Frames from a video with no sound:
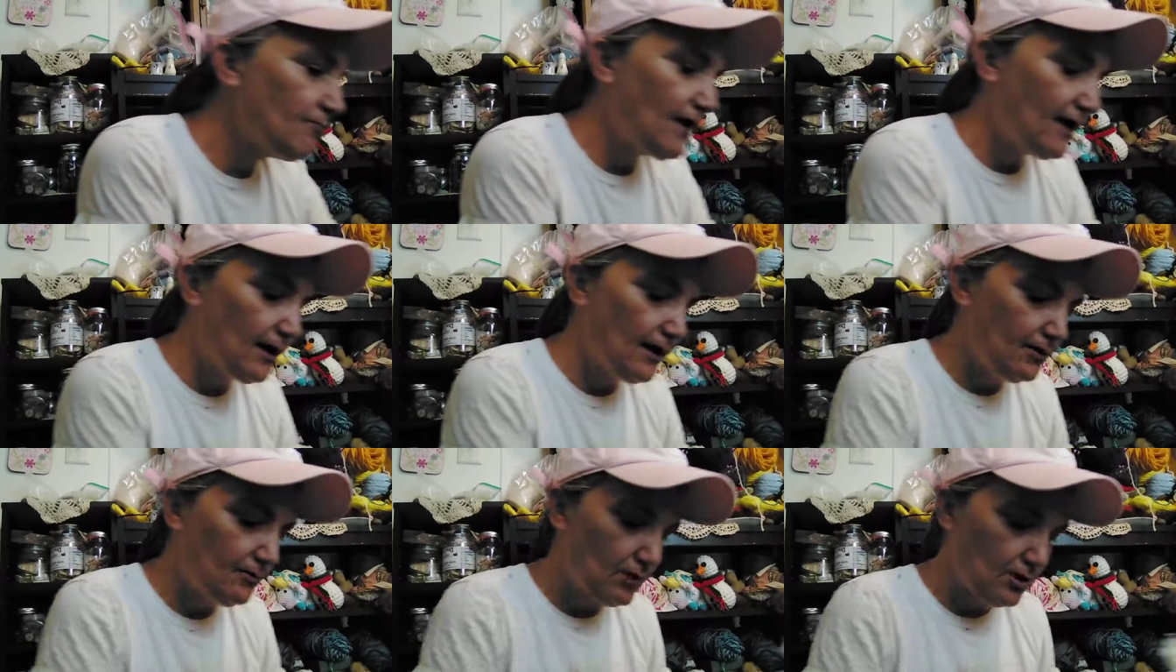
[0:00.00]

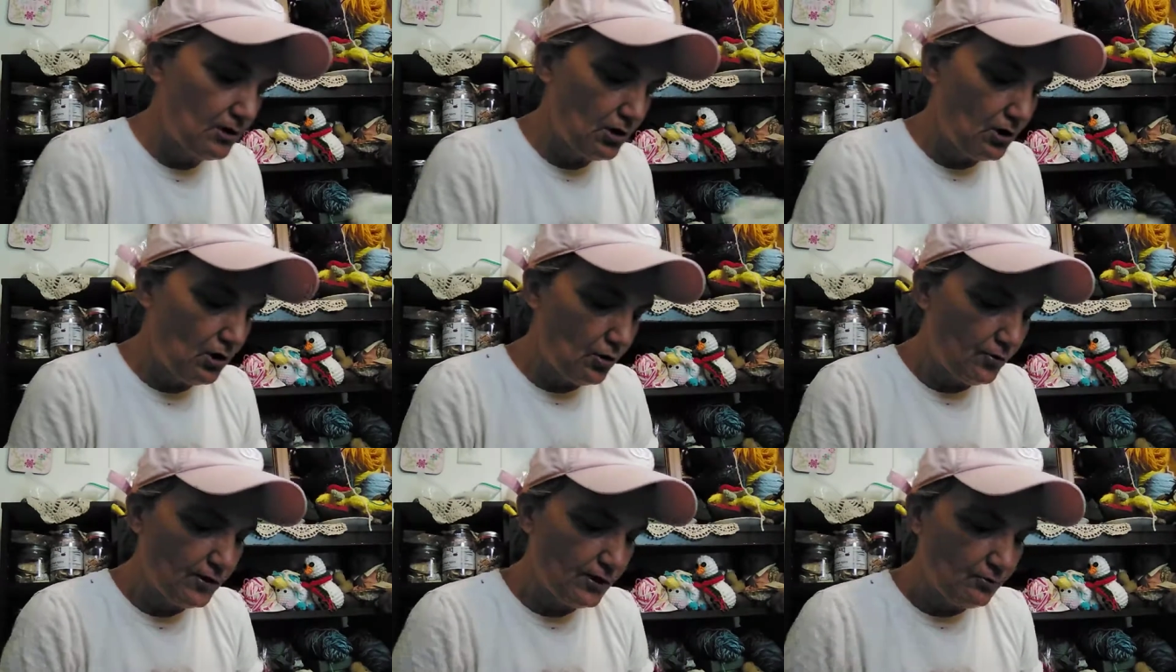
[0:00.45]
around,
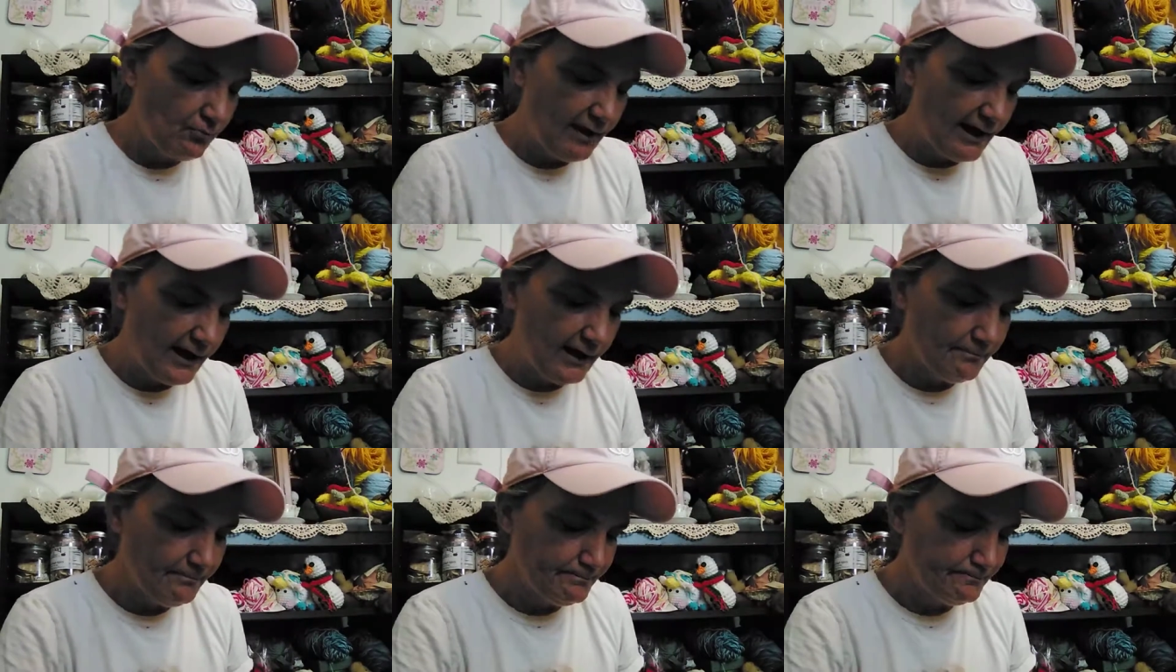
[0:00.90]
going
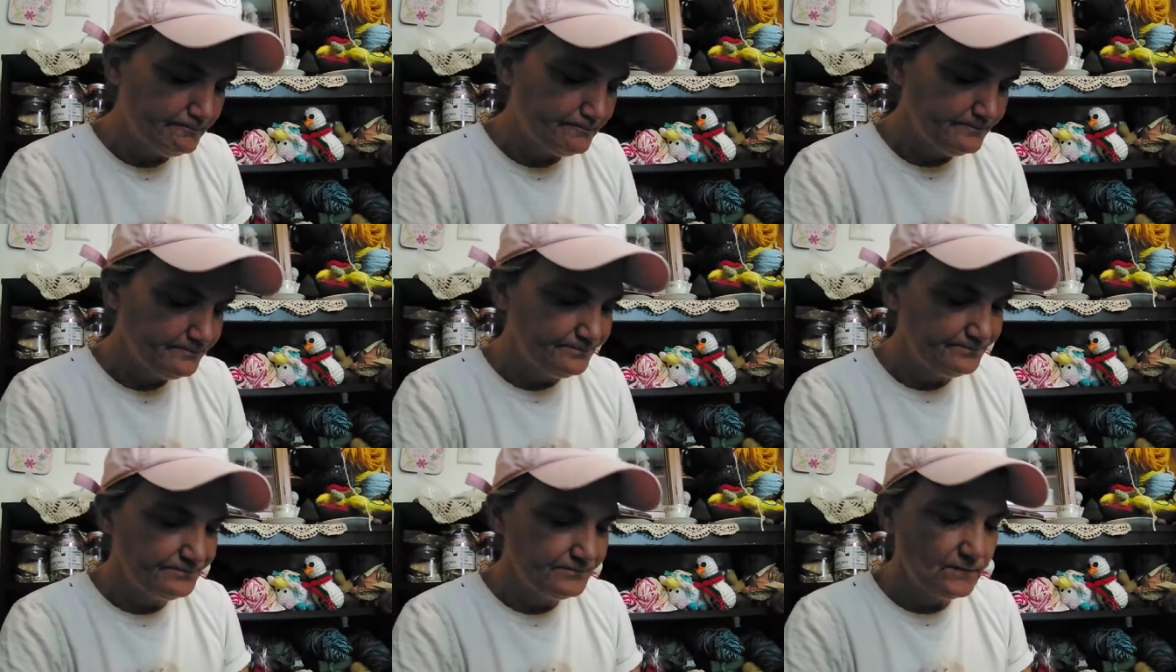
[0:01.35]
away,
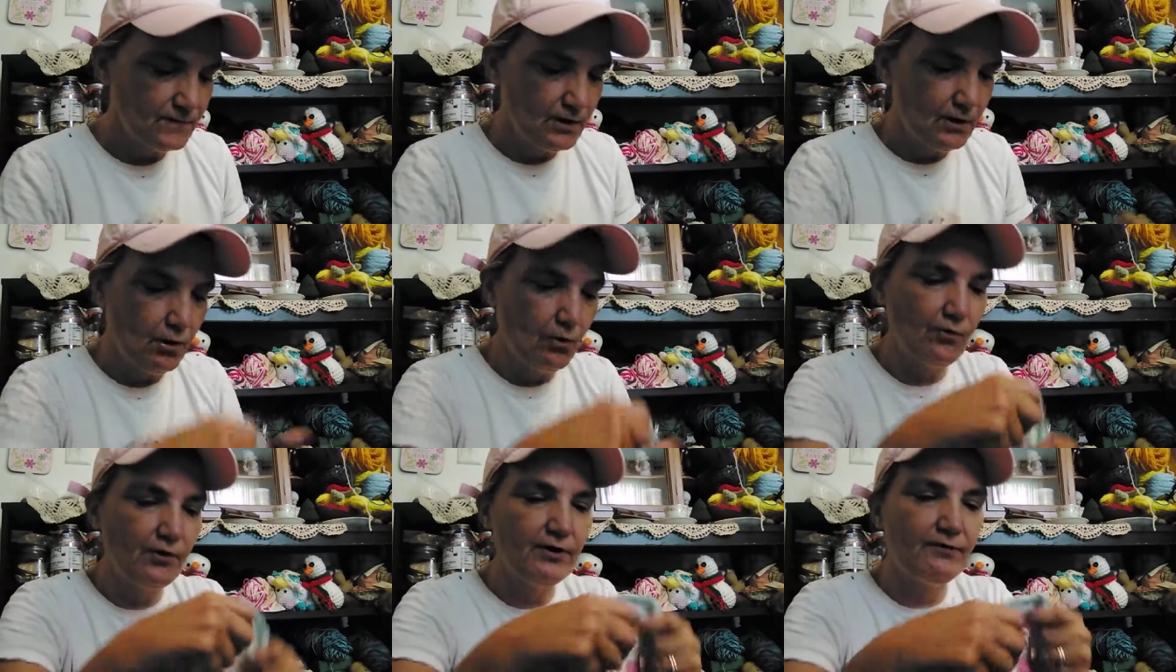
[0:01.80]

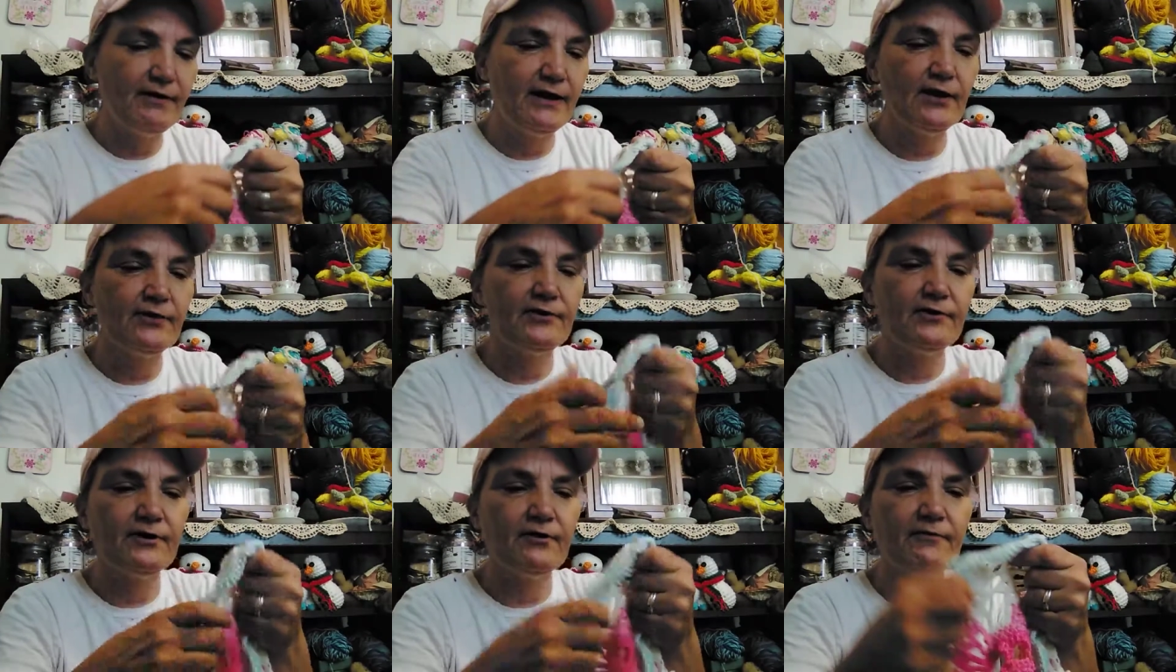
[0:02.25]
going
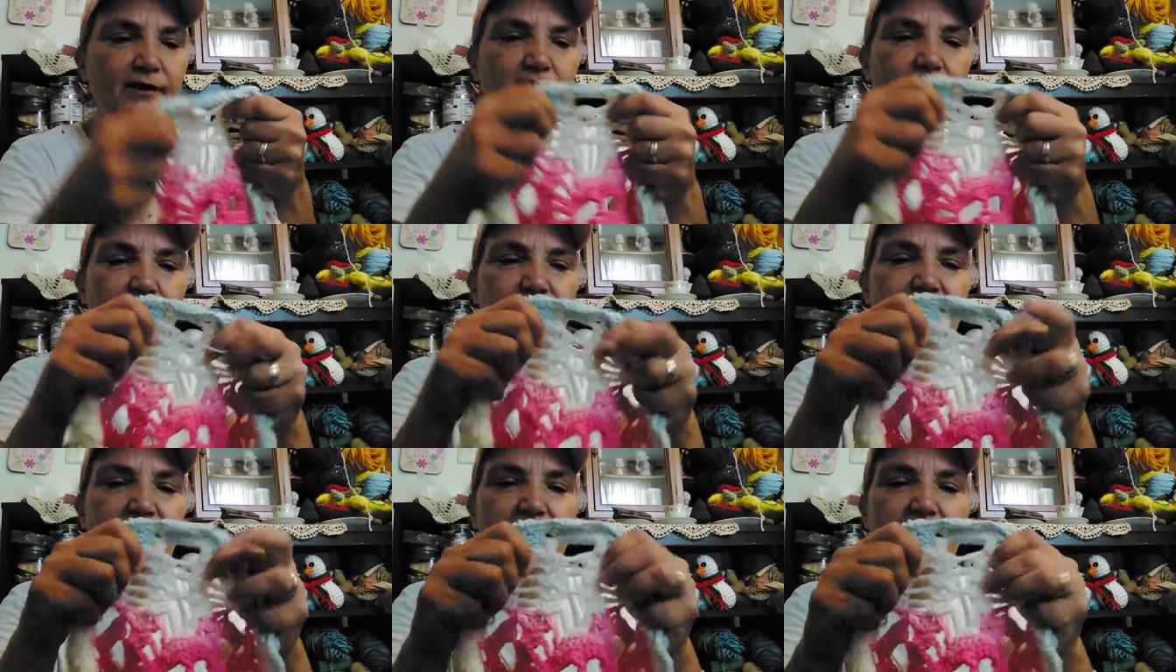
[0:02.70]
around and
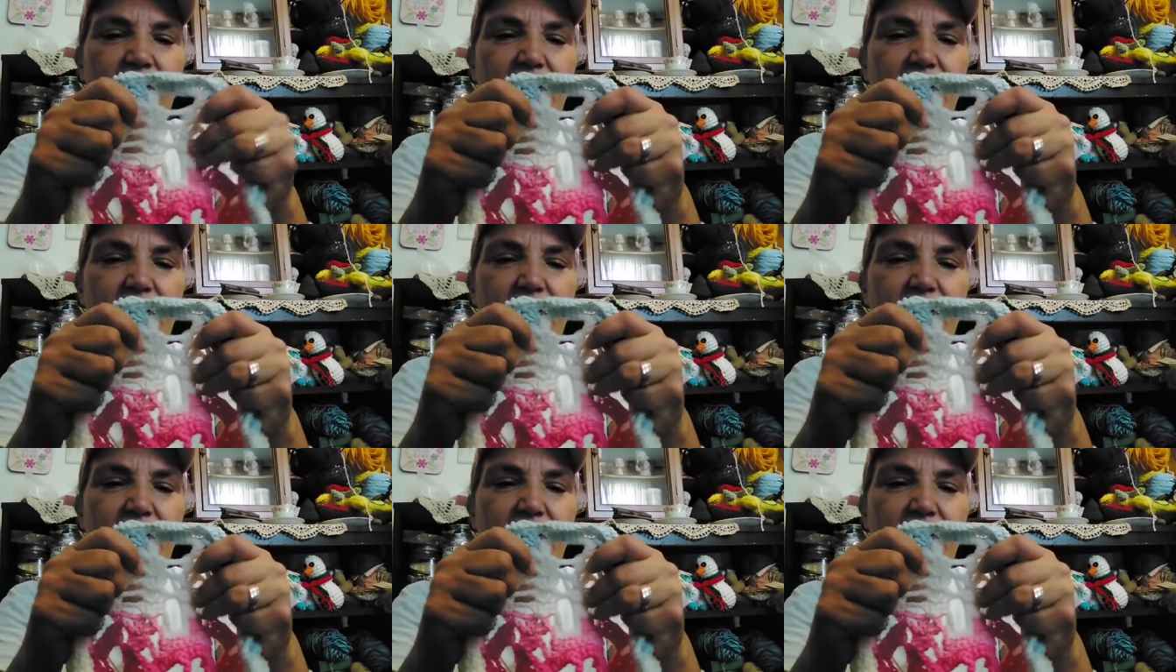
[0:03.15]
around.